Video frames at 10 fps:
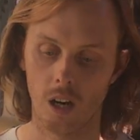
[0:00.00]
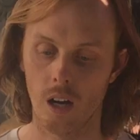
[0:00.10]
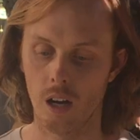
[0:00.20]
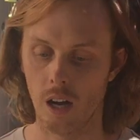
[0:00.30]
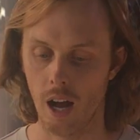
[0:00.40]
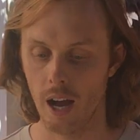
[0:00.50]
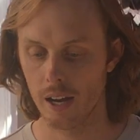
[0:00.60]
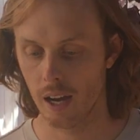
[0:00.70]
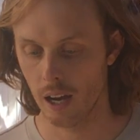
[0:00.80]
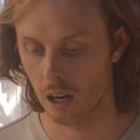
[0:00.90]
I
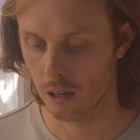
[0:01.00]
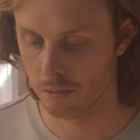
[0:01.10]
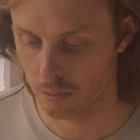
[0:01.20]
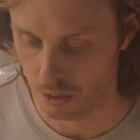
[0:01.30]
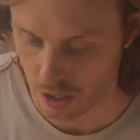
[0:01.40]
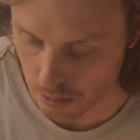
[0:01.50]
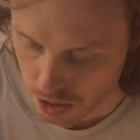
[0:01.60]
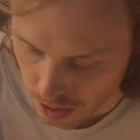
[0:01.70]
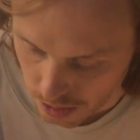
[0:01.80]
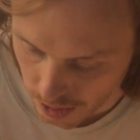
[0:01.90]
have, which I will
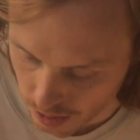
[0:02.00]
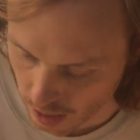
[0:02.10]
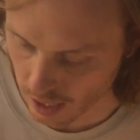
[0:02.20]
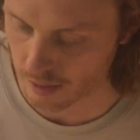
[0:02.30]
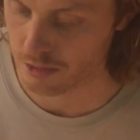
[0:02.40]
show you later, I